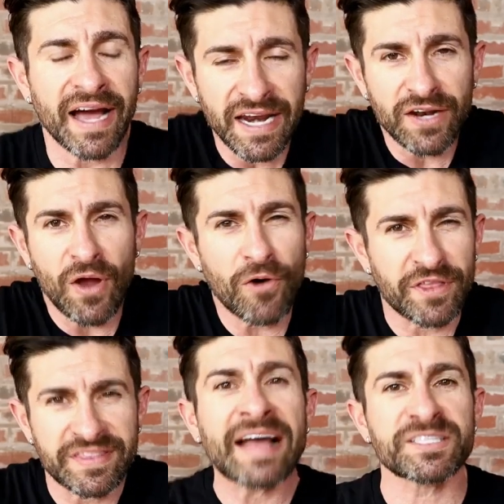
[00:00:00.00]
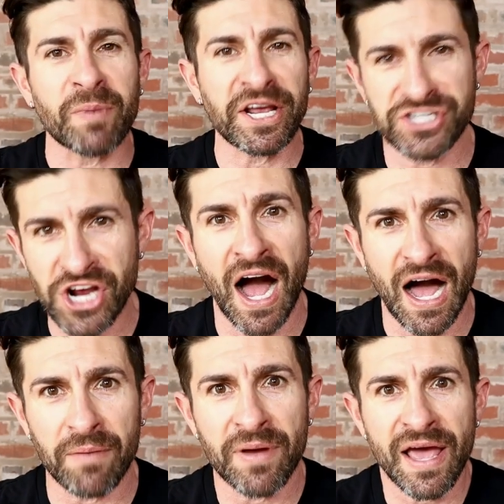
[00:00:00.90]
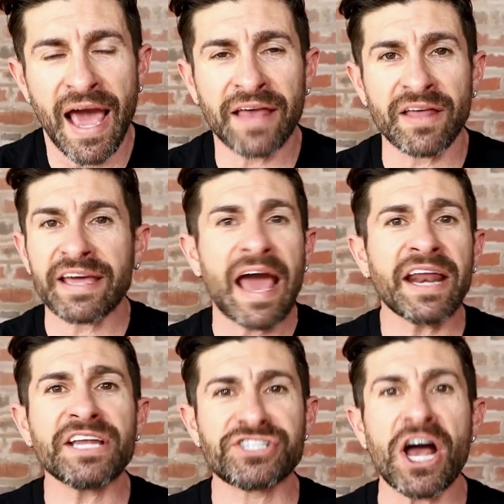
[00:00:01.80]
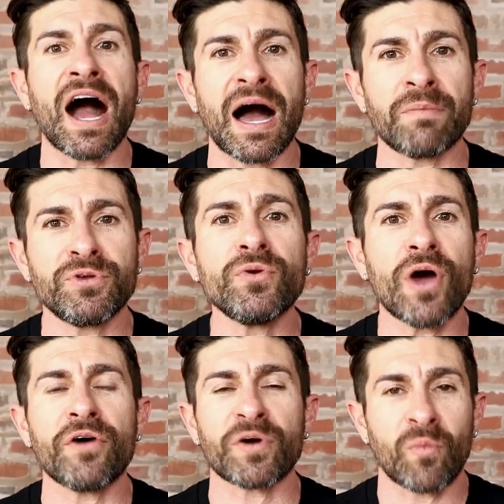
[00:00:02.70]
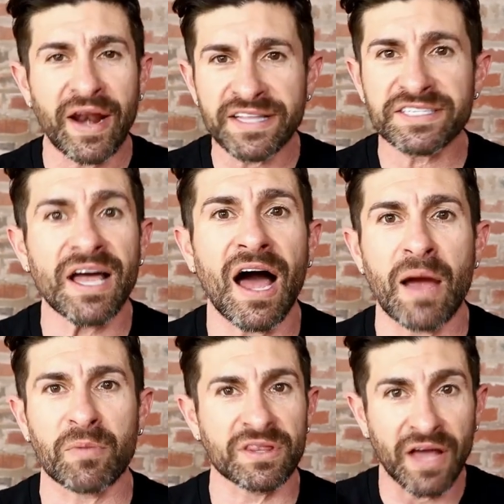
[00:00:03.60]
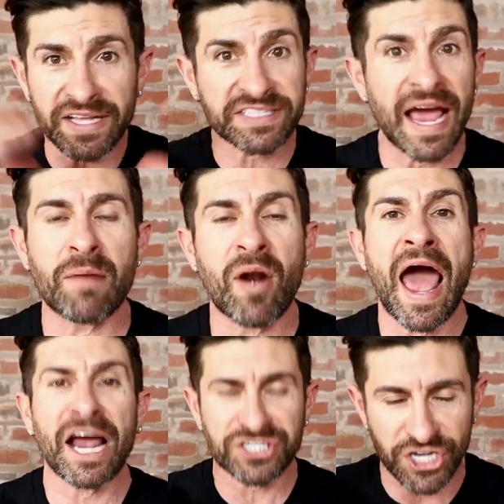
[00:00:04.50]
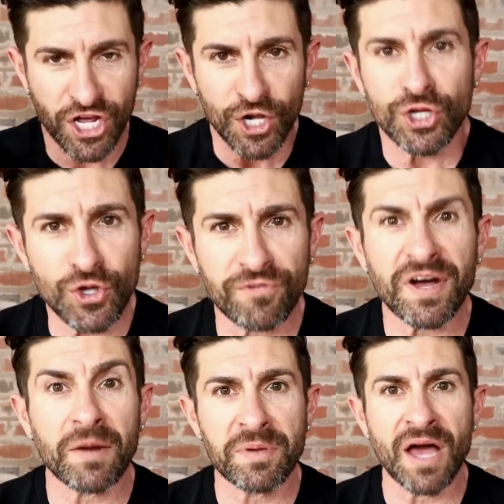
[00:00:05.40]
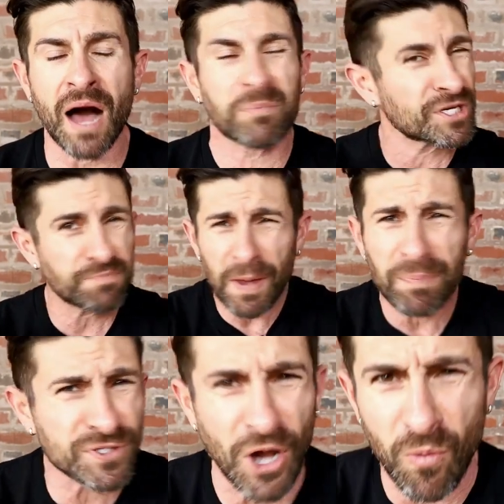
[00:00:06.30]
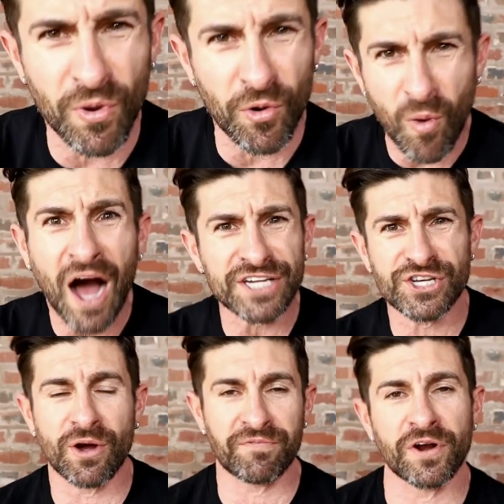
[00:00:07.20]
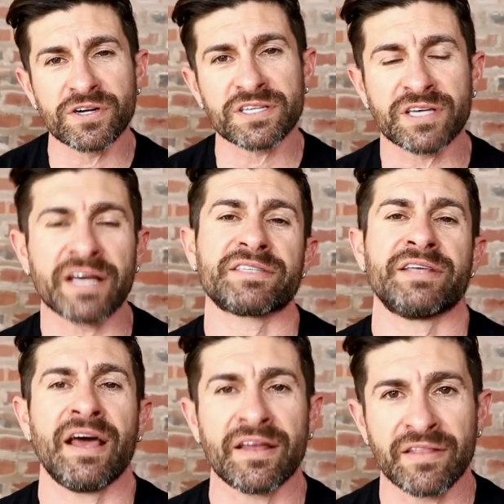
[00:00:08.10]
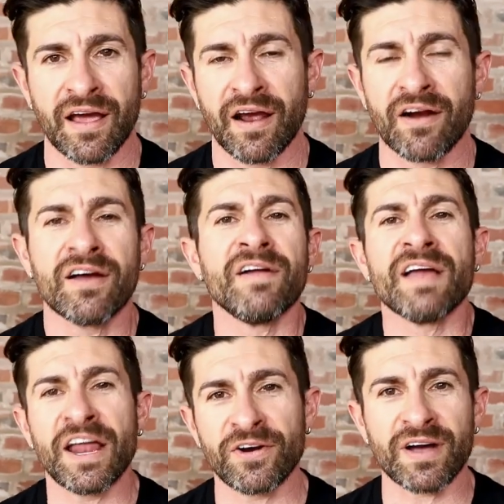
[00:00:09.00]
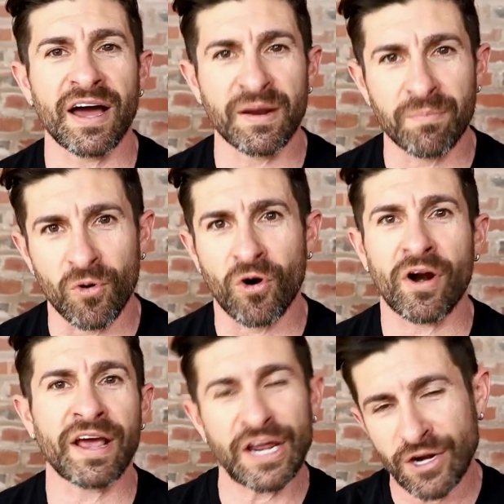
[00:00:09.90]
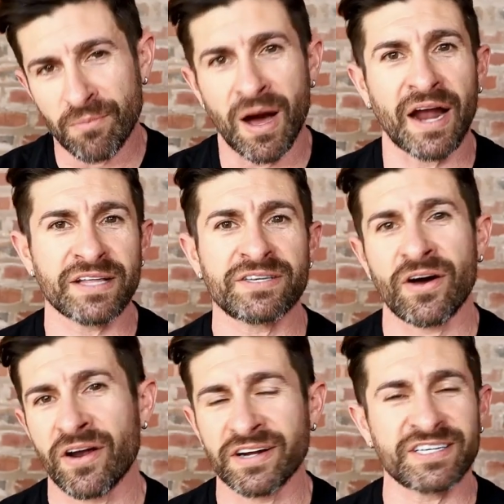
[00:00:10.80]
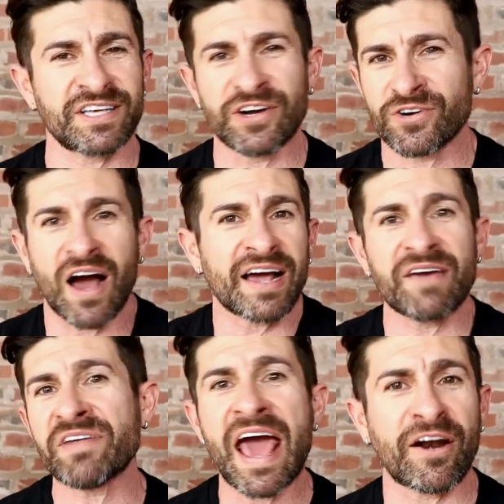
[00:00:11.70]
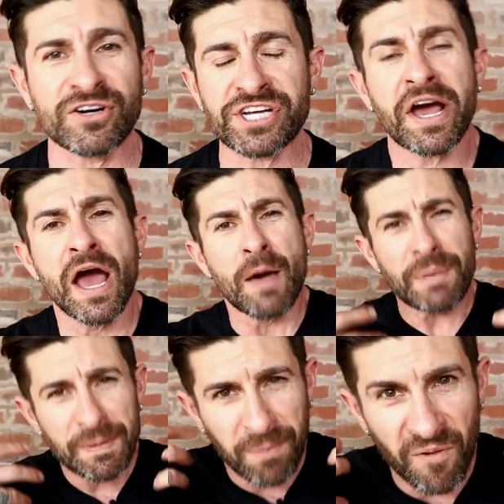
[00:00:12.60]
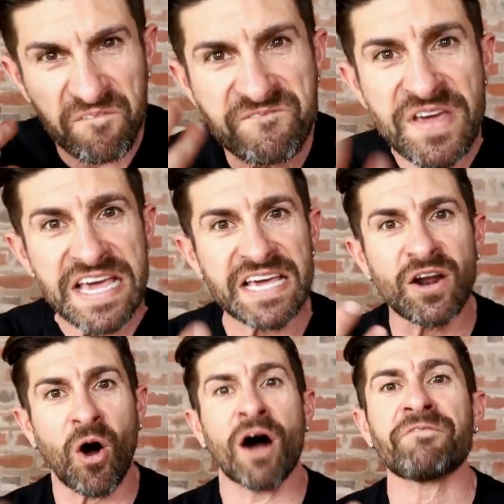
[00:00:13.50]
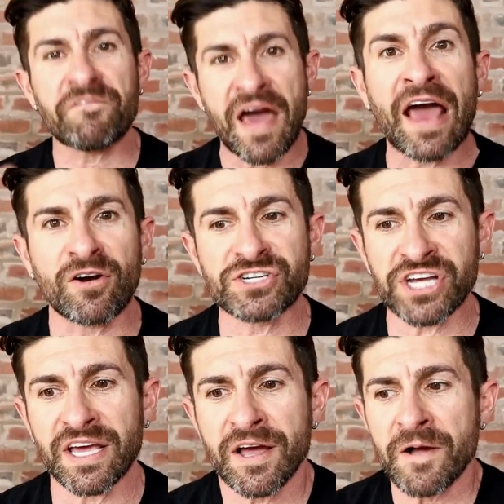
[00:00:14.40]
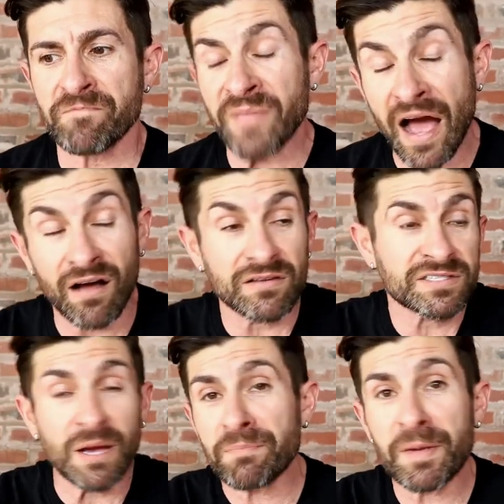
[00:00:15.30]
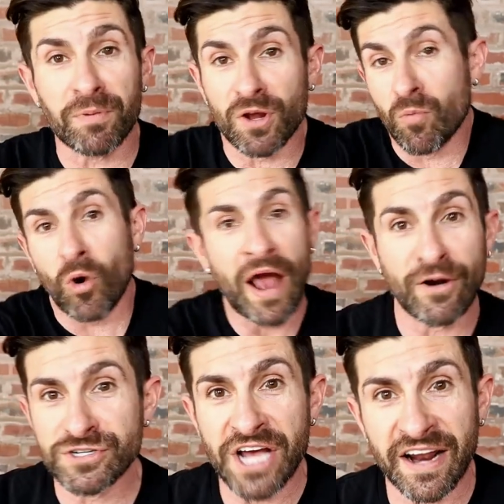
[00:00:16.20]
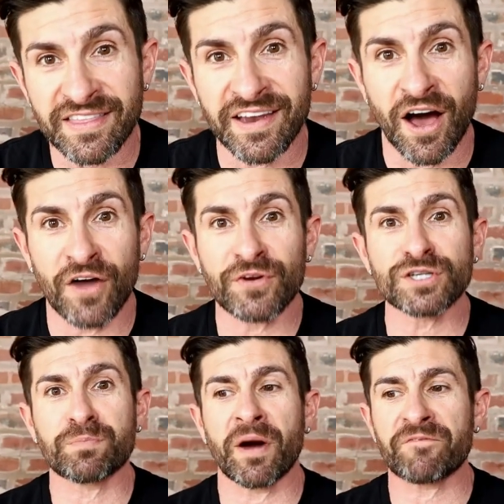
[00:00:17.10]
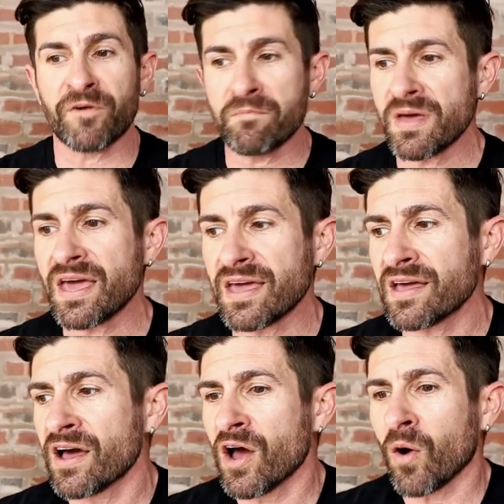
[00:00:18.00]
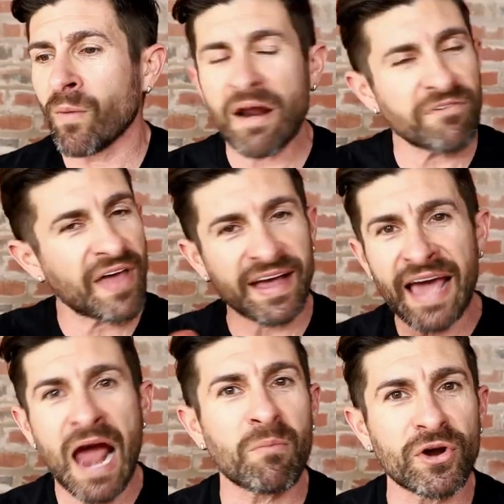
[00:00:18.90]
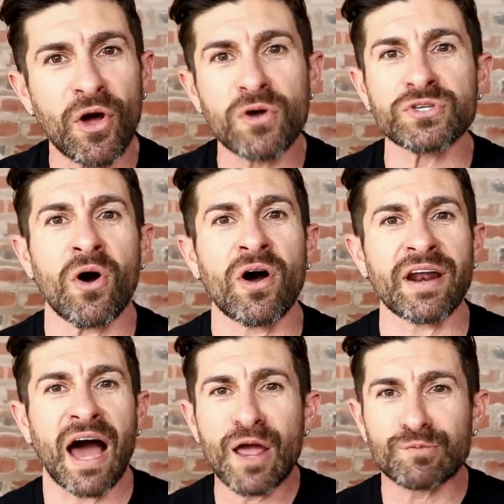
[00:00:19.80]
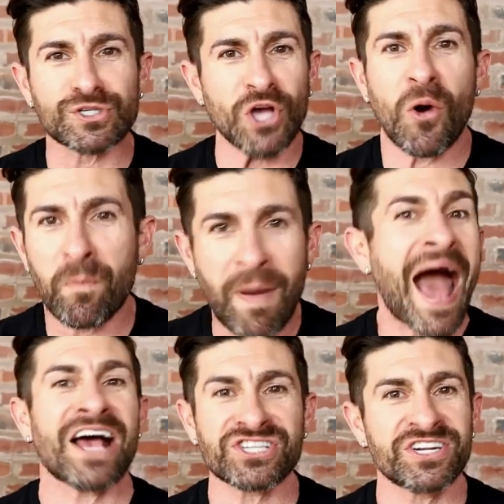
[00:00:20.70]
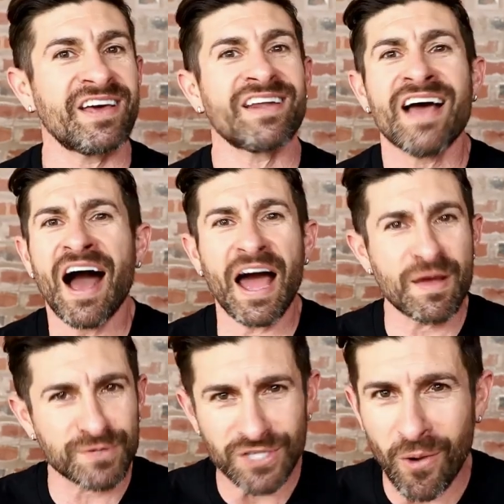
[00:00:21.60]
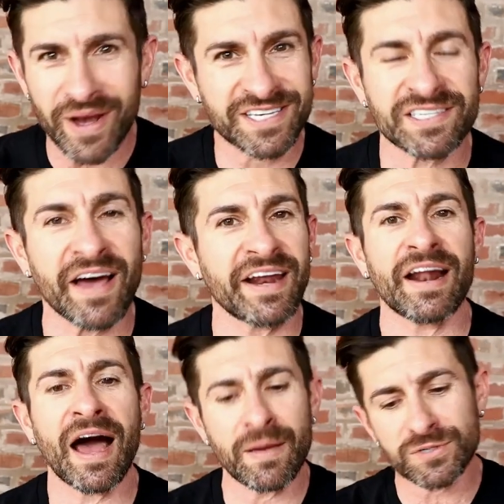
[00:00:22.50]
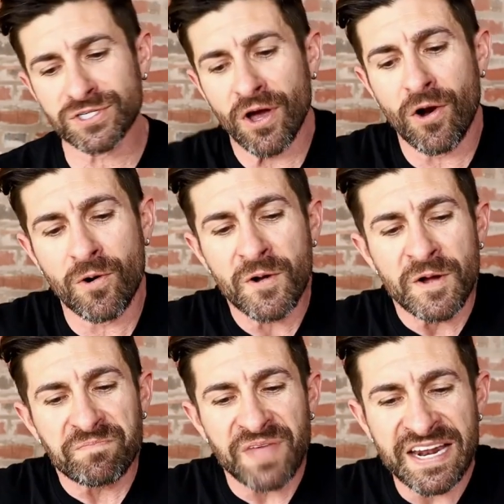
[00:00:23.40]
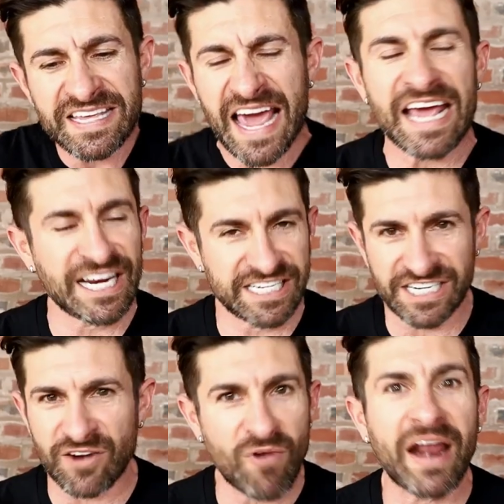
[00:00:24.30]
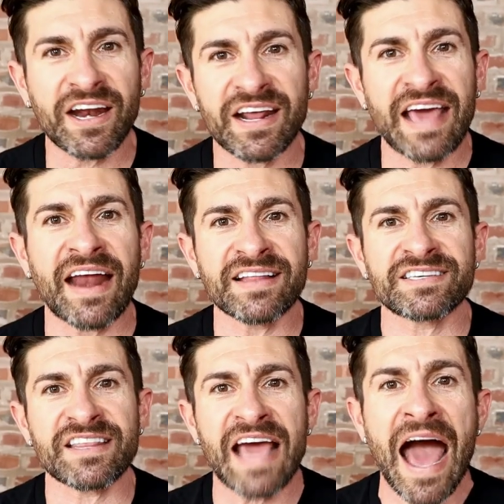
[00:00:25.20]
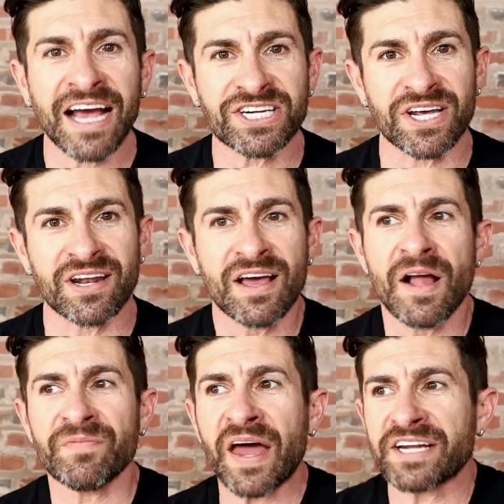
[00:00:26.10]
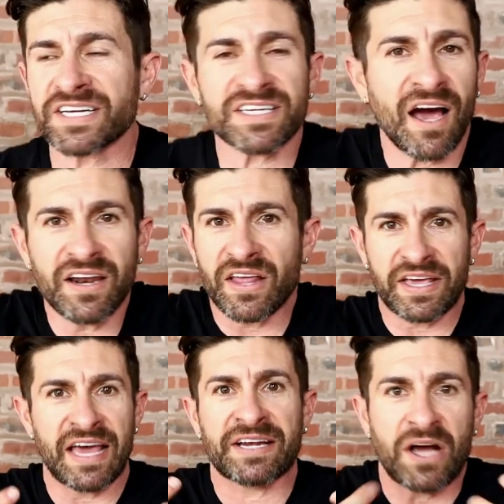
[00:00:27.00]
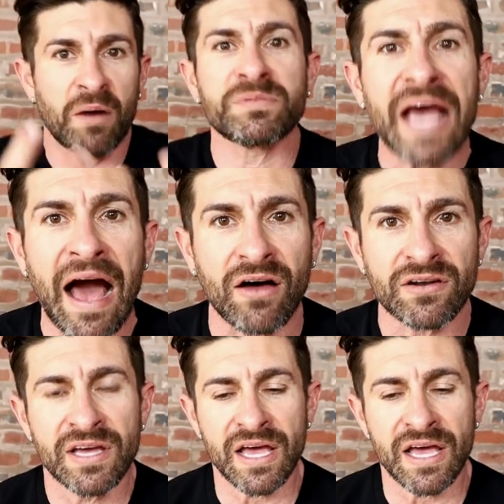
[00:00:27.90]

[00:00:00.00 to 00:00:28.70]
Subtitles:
kind of know that that's my job. And like any job, you know that when it's time, when lights, camera, action, you've got to be up. Because people don't want to watch you if you're just standing there and you're kind of boring and you're monotone and you're not giving energy. People feed off of energy. Now, some people are more energetic than others, but for me, whenever that camera goes on, I am so passionate, I am so excited, I am so engaged and ready to get into the action that it just kind of it comes out.